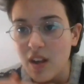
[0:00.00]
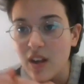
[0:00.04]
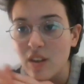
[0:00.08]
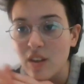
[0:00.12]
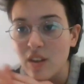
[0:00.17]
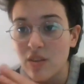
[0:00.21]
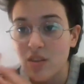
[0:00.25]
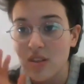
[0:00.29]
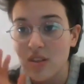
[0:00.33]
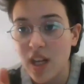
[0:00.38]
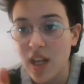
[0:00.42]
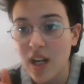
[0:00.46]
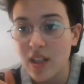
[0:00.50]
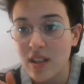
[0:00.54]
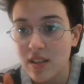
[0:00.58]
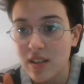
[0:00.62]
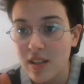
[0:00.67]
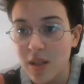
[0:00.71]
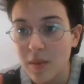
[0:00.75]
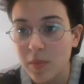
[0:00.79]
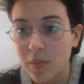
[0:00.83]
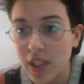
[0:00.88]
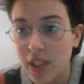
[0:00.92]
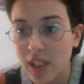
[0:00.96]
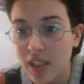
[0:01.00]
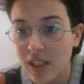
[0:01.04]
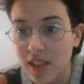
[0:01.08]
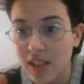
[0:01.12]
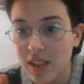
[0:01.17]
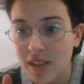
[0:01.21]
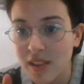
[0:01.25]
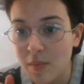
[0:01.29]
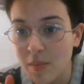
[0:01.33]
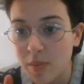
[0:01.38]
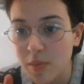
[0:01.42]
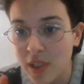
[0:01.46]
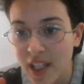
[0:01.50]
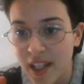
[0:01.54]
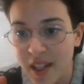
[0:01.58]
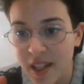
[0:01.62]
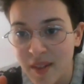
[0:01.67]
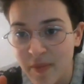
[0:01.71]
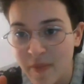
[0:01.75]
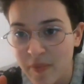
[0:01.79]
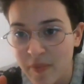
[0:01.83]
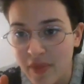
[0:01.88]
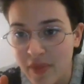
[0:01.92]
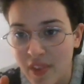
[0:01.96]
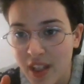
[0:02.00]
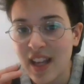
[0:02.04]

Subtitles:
the other side is completely to blame.